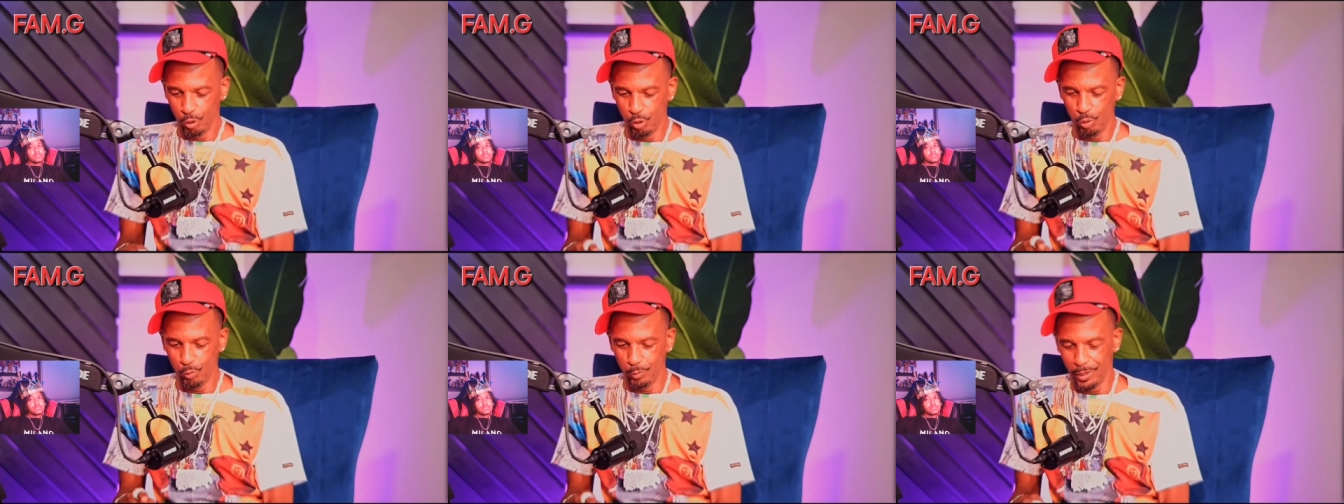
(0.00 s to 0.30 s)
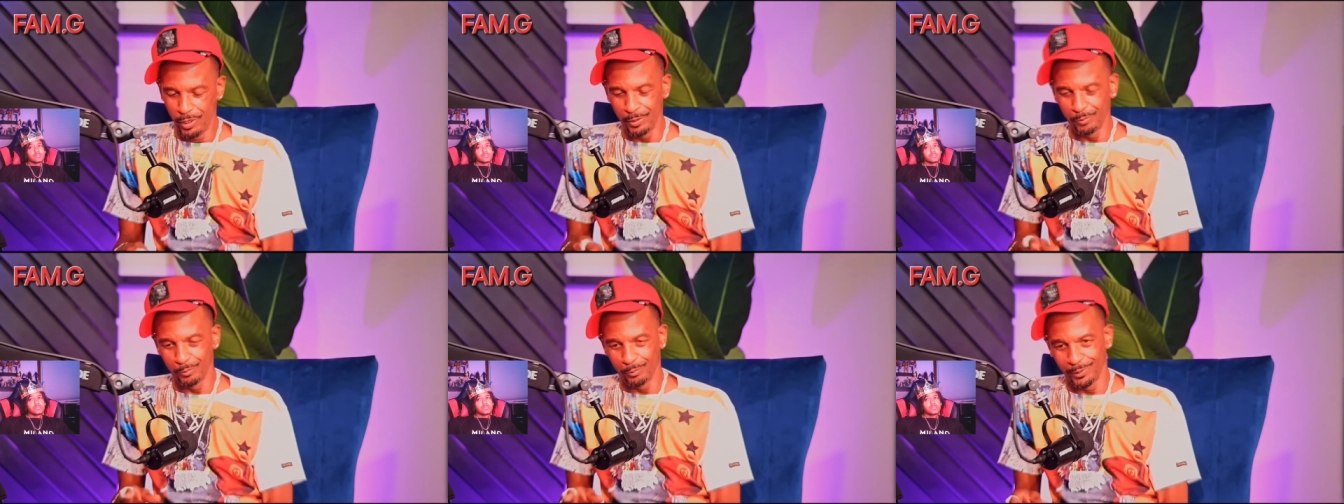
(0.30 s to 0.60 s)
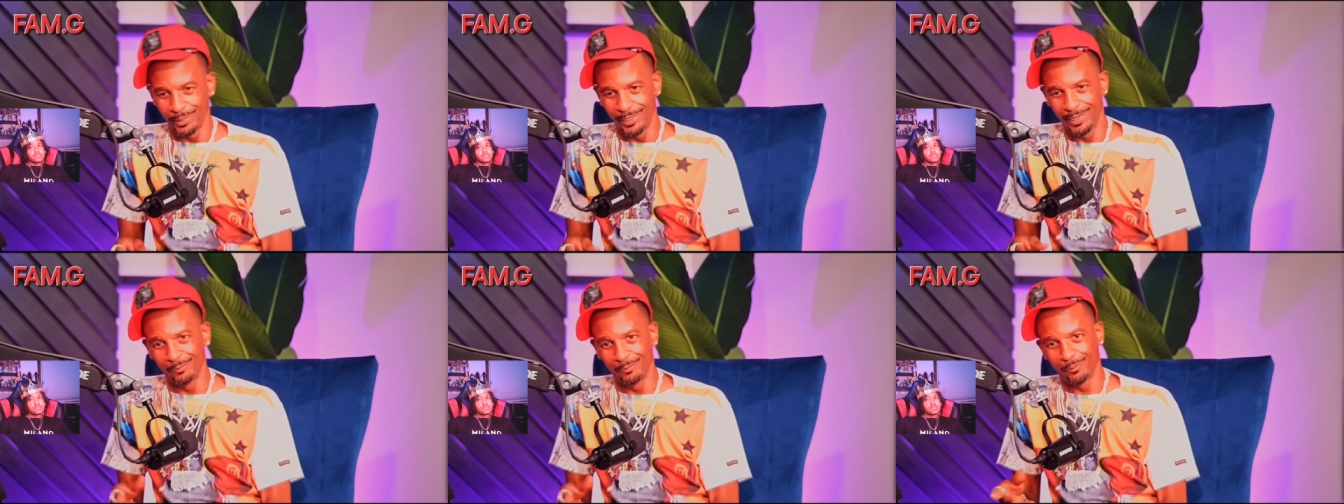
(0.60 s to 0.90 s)
who, what,
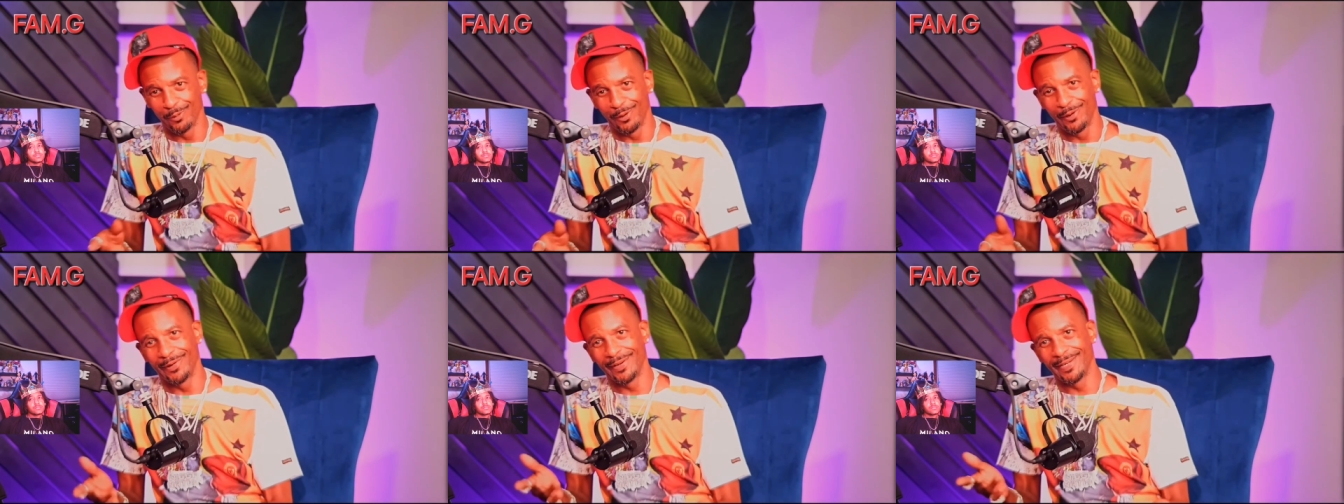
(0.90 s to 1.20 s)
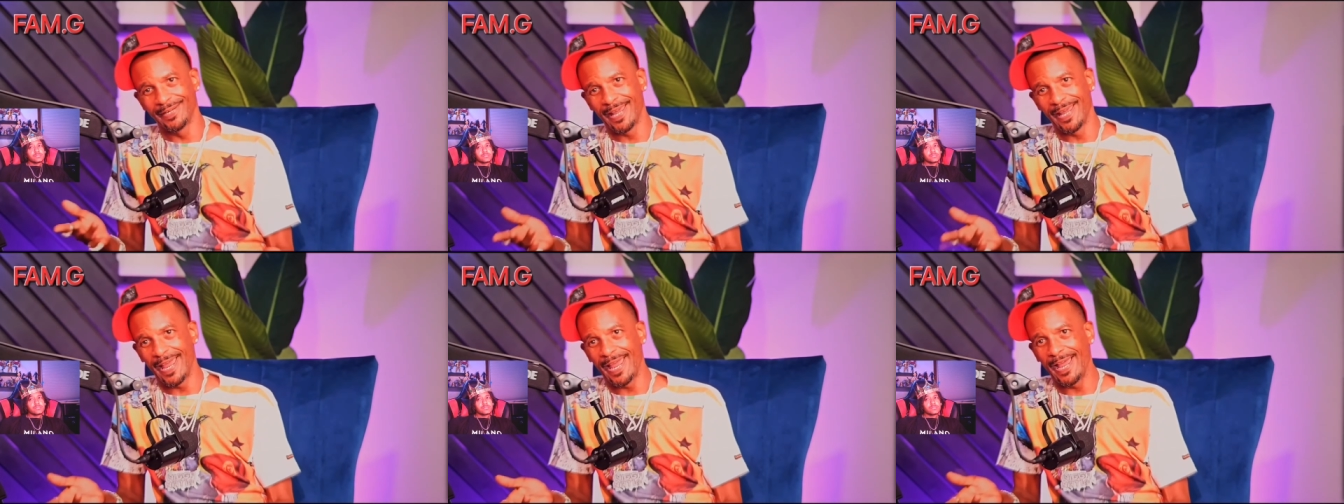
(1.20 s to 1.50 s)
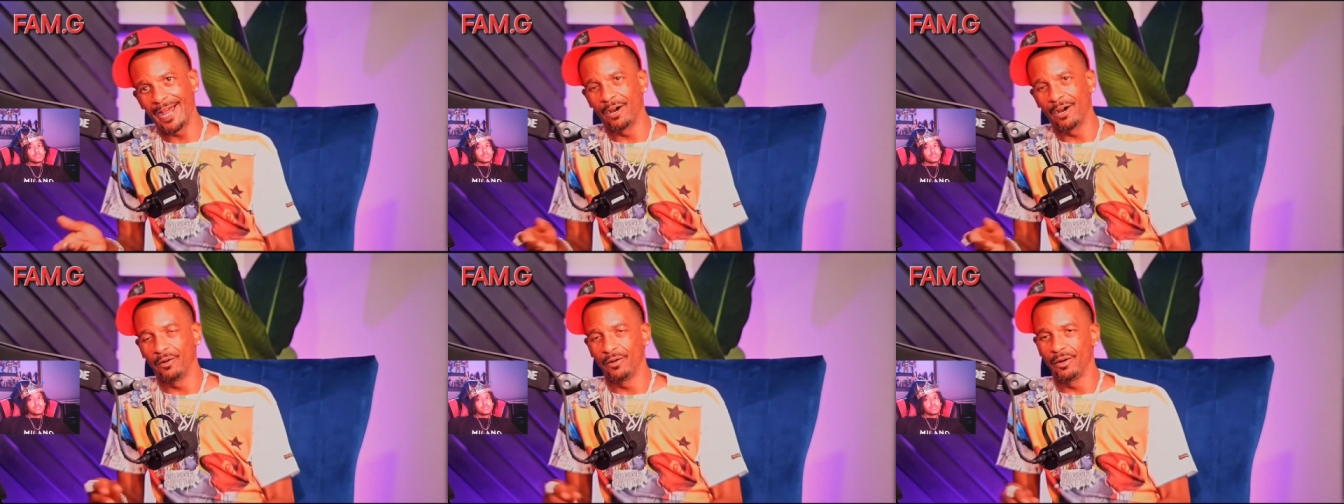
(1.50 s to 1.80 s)
when, where, and
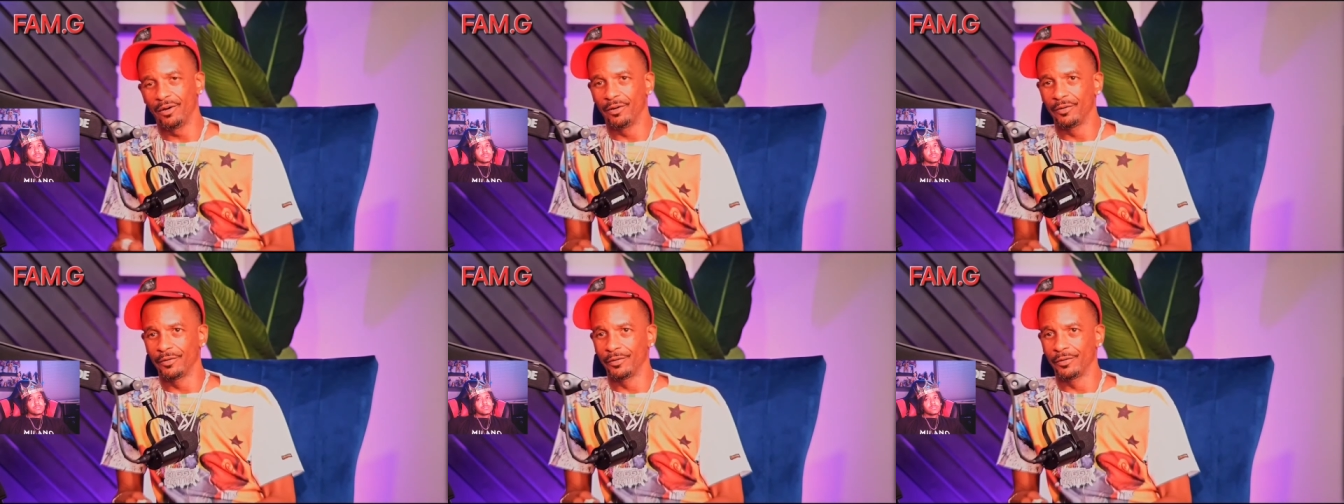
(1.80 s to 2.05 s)
how